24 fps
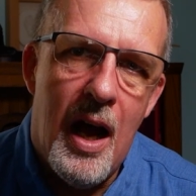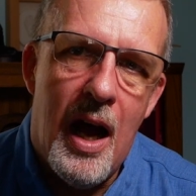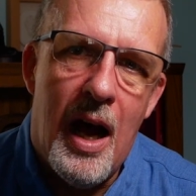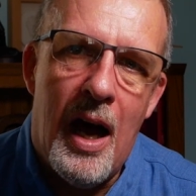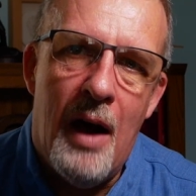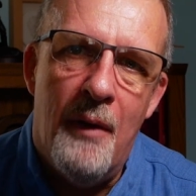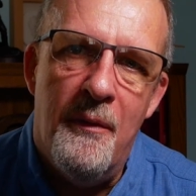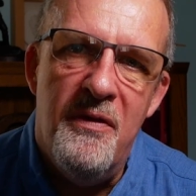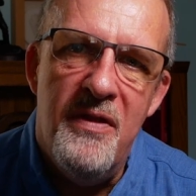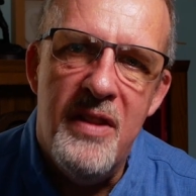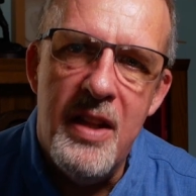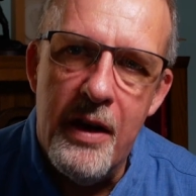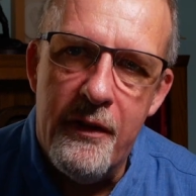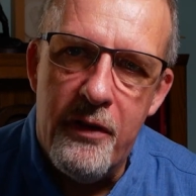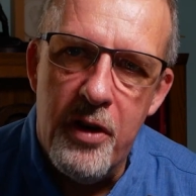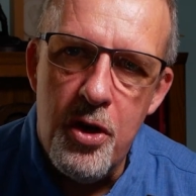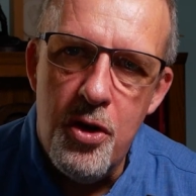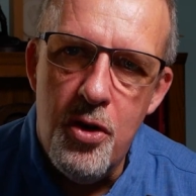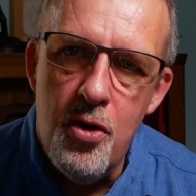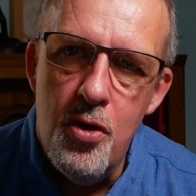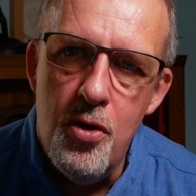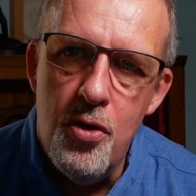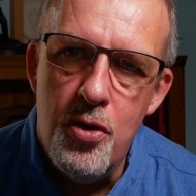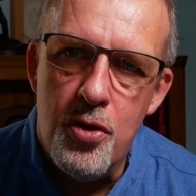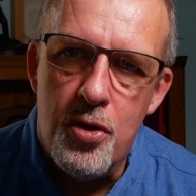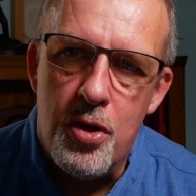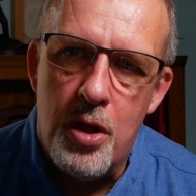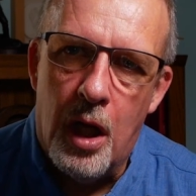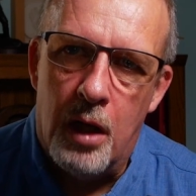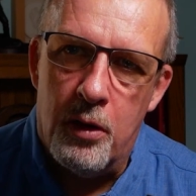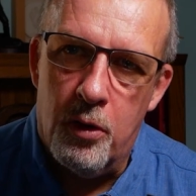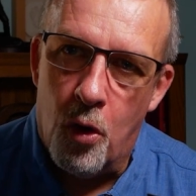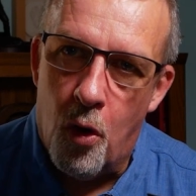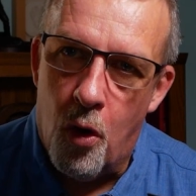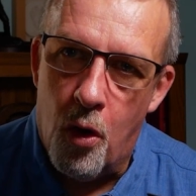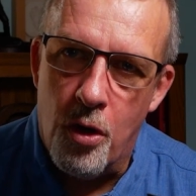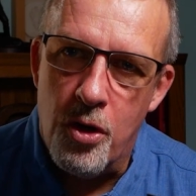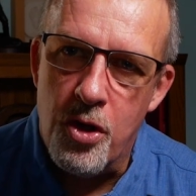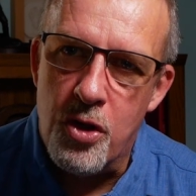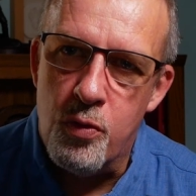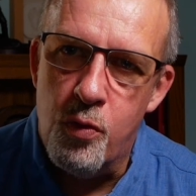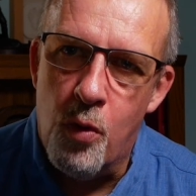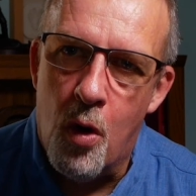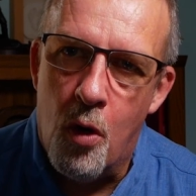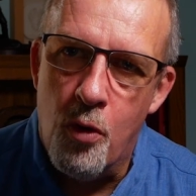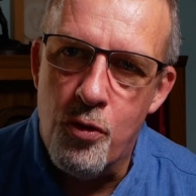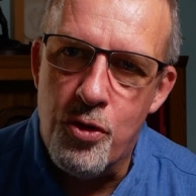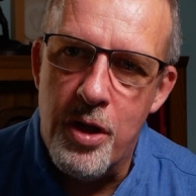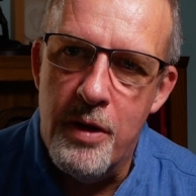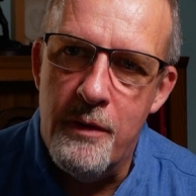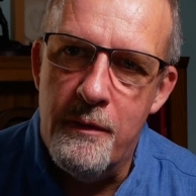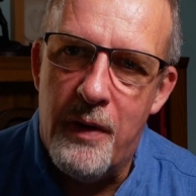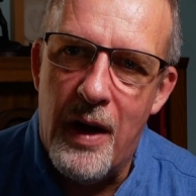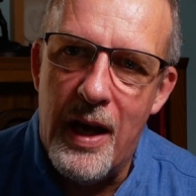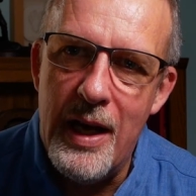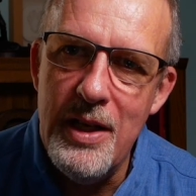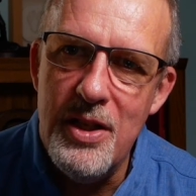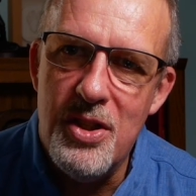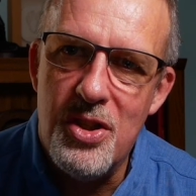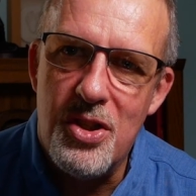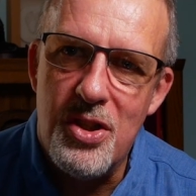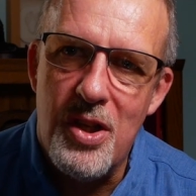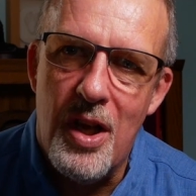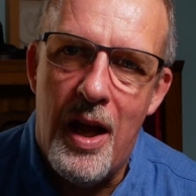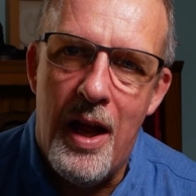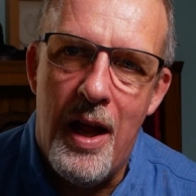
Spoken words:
I've never used a Lawrence Waldron vise.